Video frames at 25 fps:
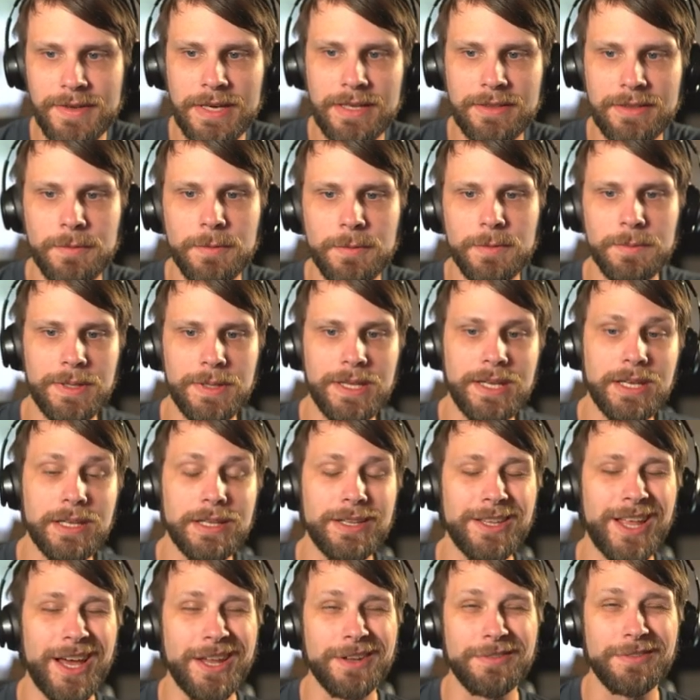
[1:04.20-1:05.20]
that we're playing a
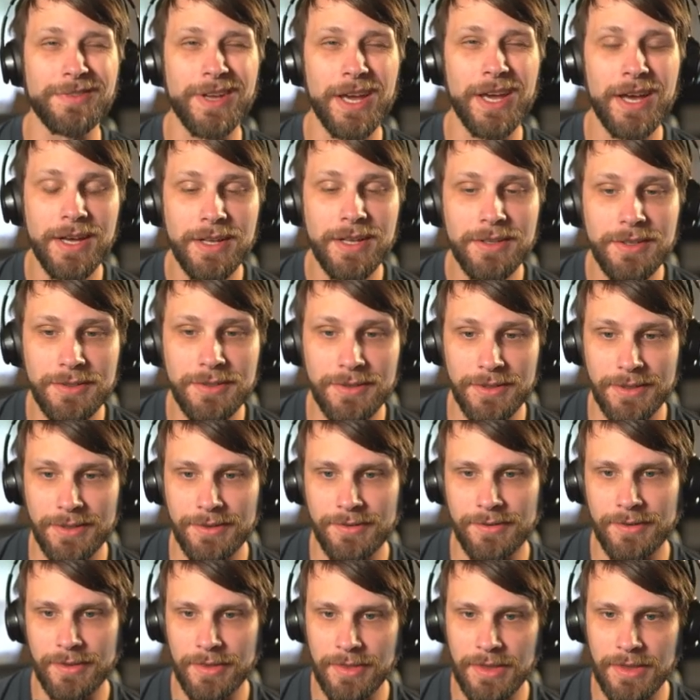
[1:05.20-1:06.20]
lot of
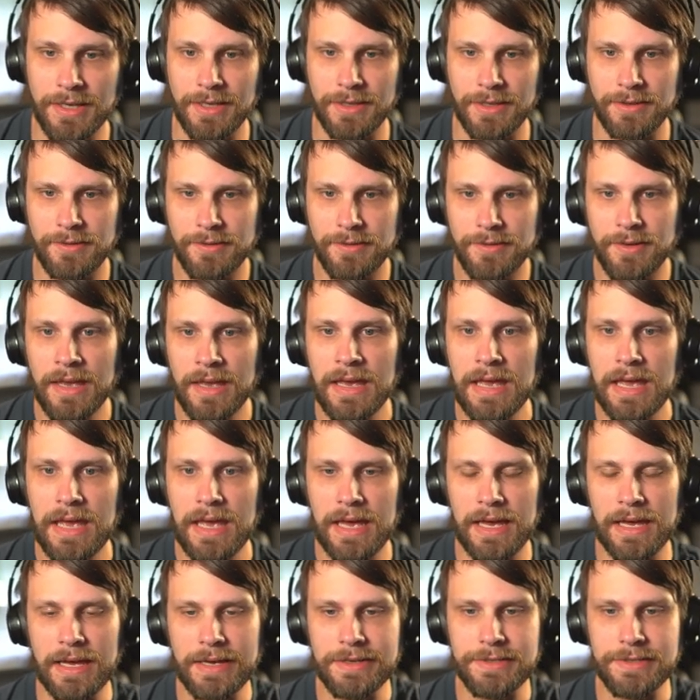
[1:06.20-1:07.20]
colorless things.
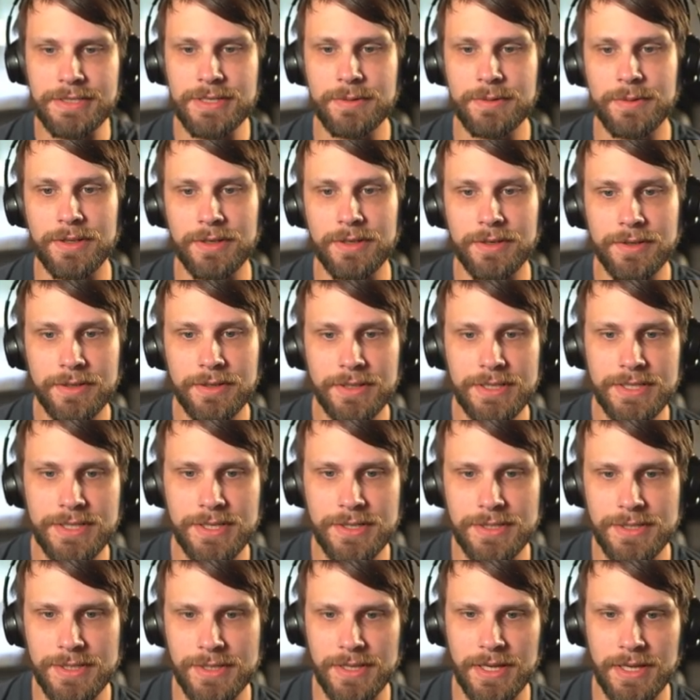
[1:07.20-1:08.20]
Uh, so in the early
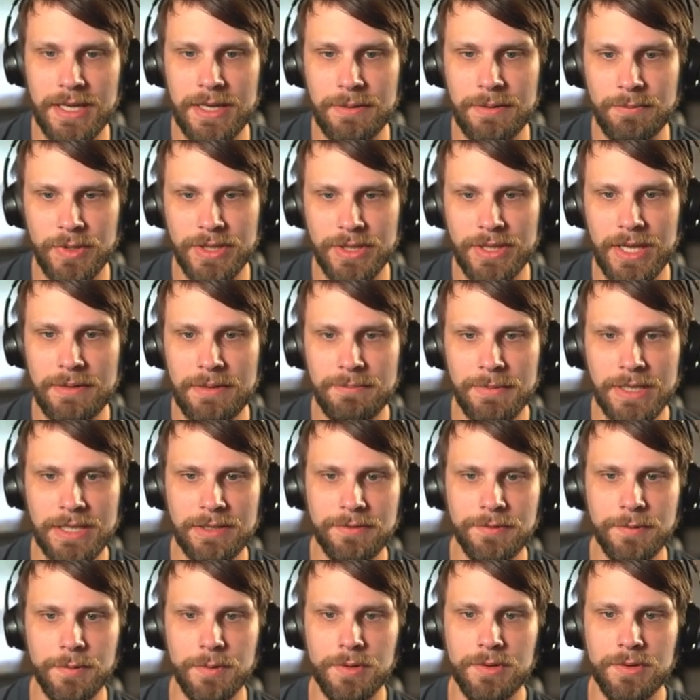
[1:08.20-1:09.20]
turns of the game, what that
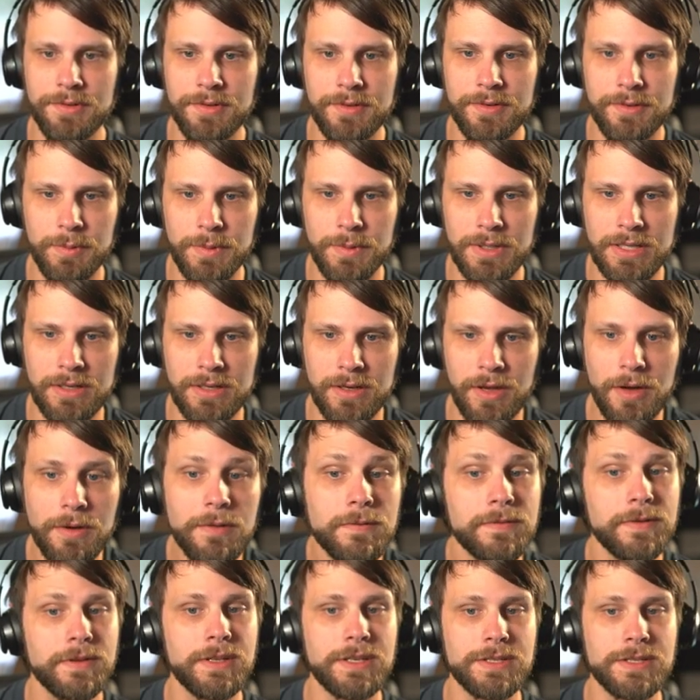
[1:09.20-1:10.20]
means for us is we can
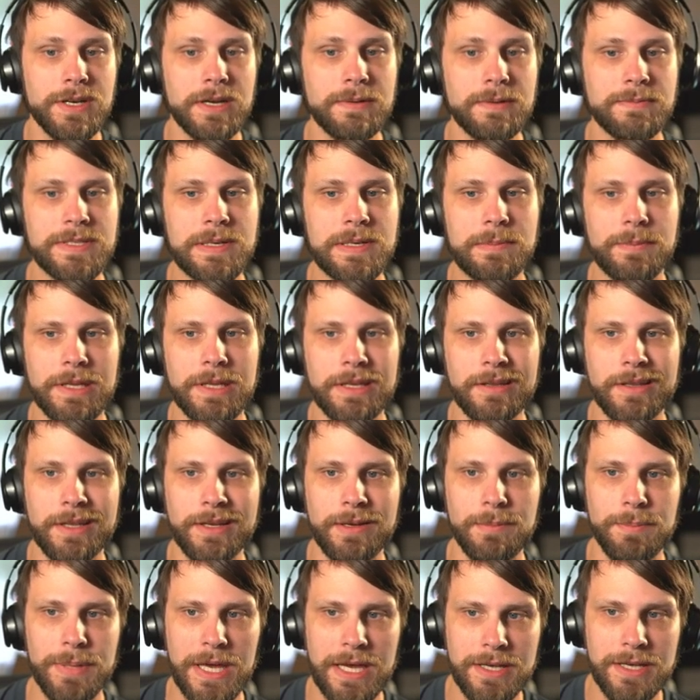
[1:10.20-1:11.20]
hopefully drop something like
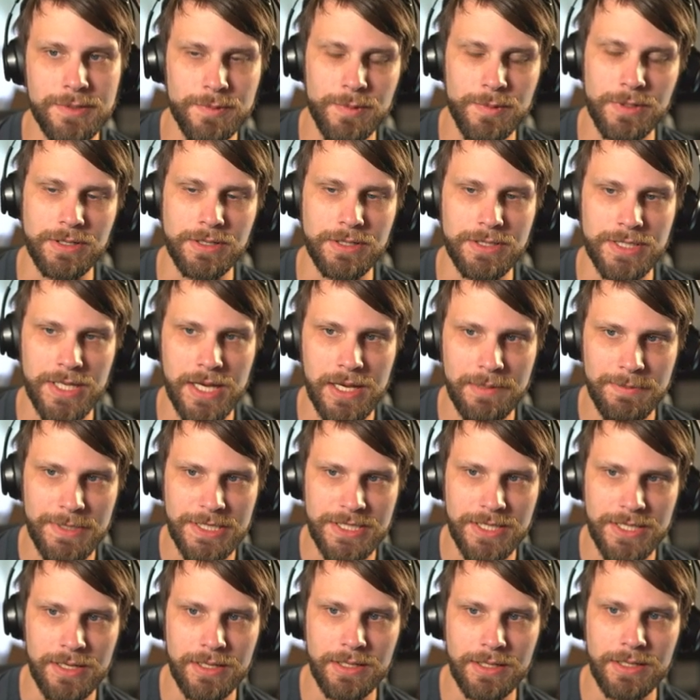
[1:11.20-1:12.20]
a Patchwork
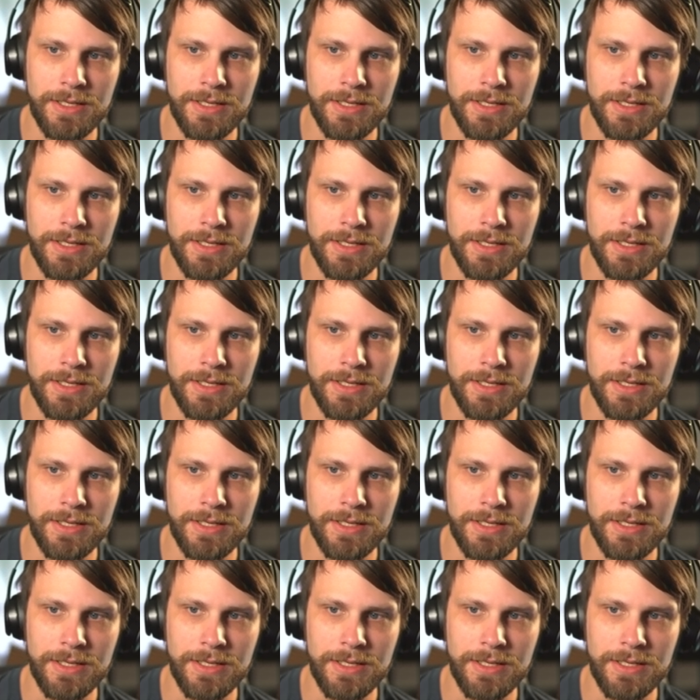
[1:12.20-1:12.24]
Automaton.